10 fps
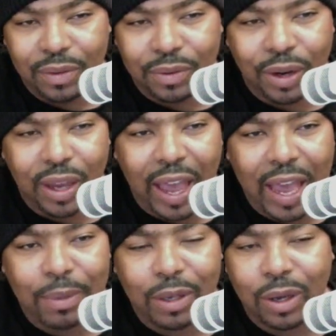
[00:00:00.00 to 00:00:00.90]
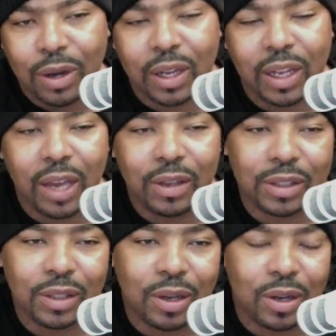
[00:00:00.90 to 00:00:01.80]
Very happy dog,
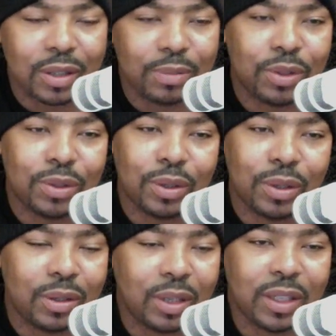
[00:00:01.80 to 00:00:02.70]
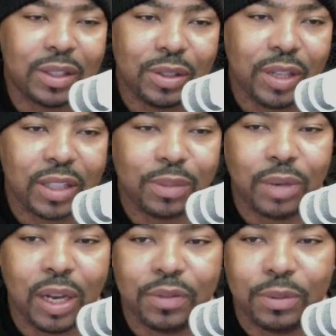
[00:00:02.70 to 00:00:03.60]
clownish dog, I'm sure. Like I said, you guys are
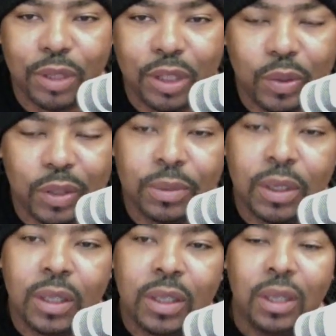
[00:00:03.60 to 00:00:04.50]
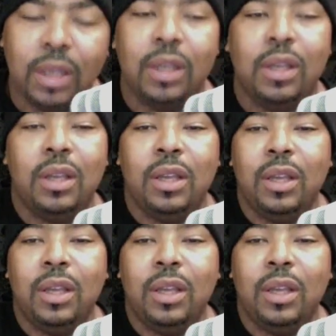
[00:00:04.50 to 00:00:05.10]
probably familiar with them.